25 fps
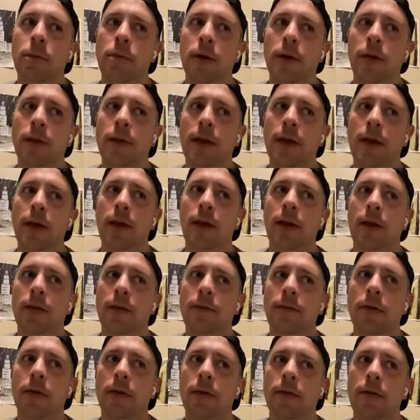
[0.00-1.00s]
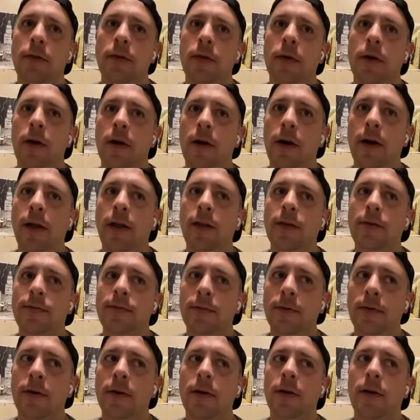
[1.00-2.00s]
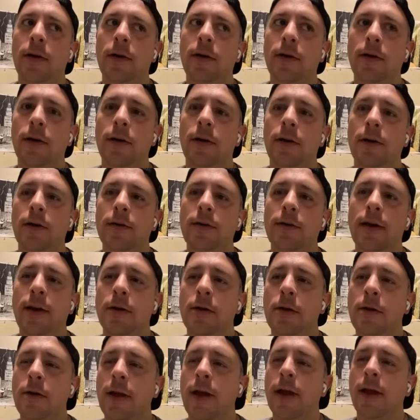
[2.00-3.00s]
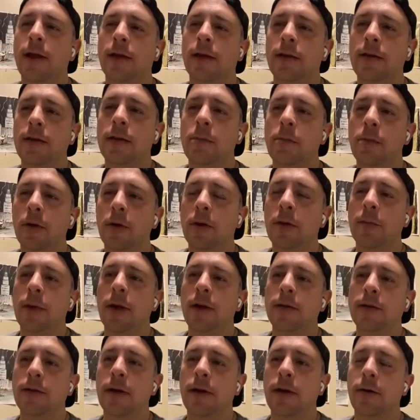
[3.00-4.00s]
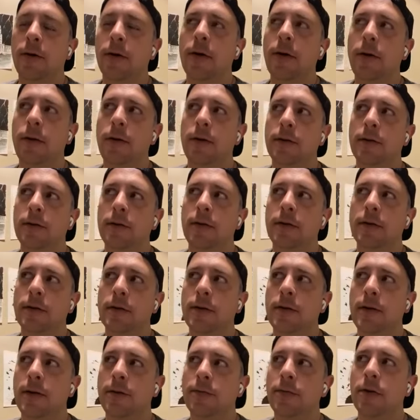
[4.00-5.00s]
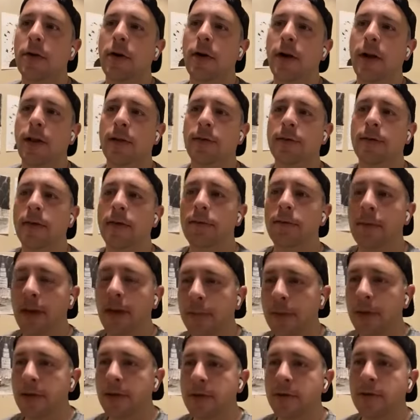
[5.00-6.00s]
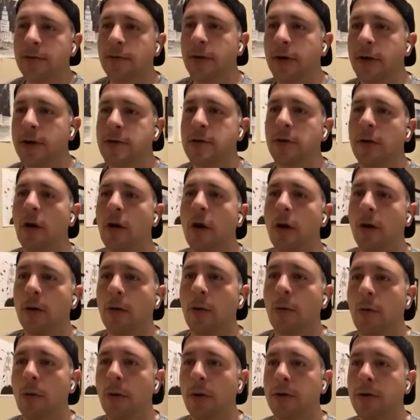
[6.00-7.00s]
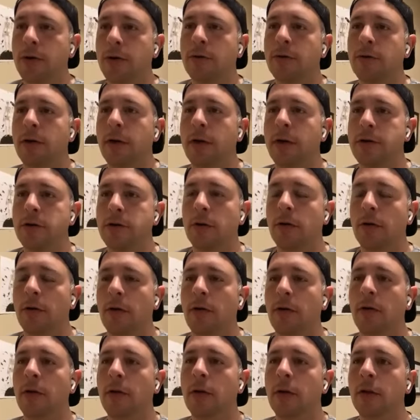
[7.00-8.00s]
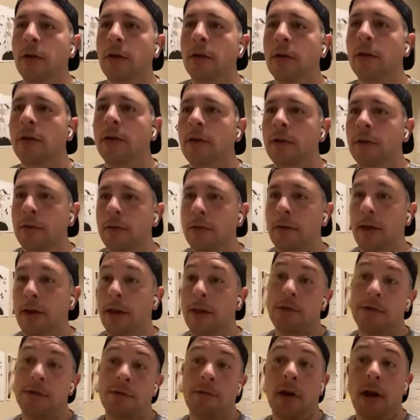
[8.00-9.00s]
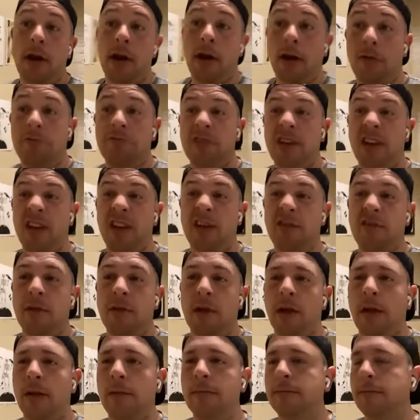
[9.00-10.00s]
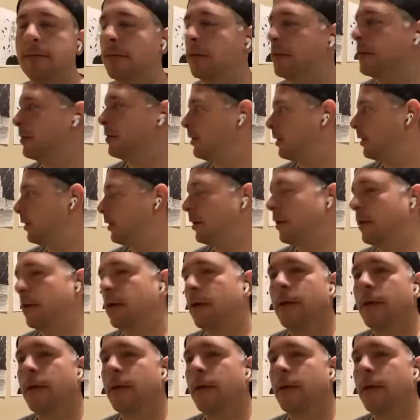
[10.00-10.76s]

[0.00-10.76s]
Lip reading: point. The idea of the audience for a tarot deck and a book about tarot is a different audience than maybe just traditional art or just traditional nature writing, science writing, for sure.